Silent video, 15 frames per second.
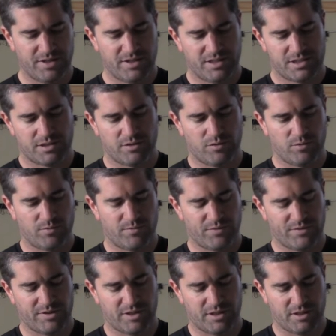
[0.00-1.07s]
So
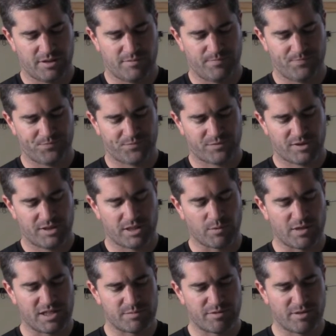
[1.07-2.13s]
um, the
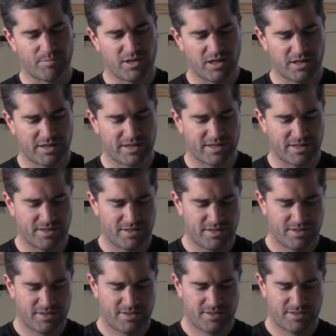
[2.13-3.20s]
Raspberry Pi
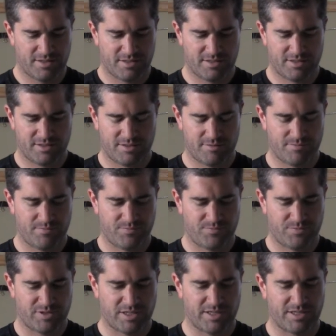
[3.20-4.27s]
um,
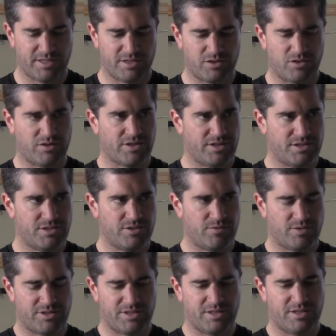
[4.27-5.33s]
I can log into
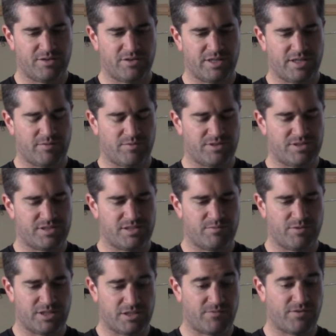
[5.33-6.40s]
on the internet when it's,
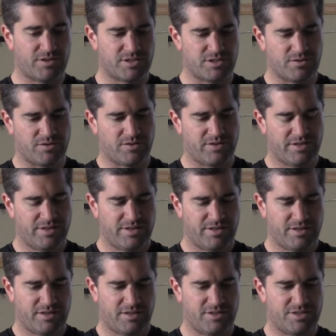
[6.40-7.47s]
when it's functional,
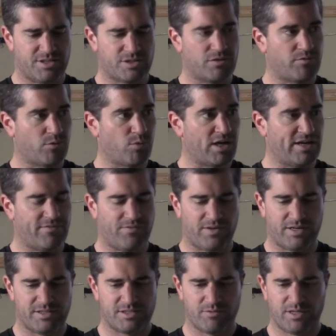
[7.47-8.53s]
uh, just over
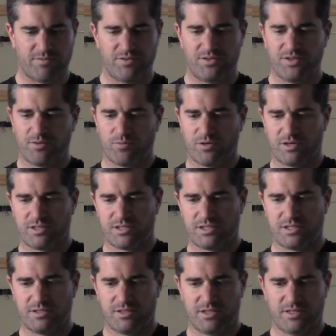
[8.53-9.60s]
Wi-Fi. So everything
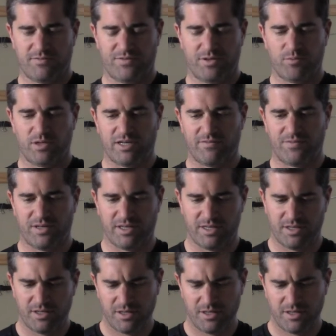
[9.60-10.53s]
works uh, via Wi-Fi.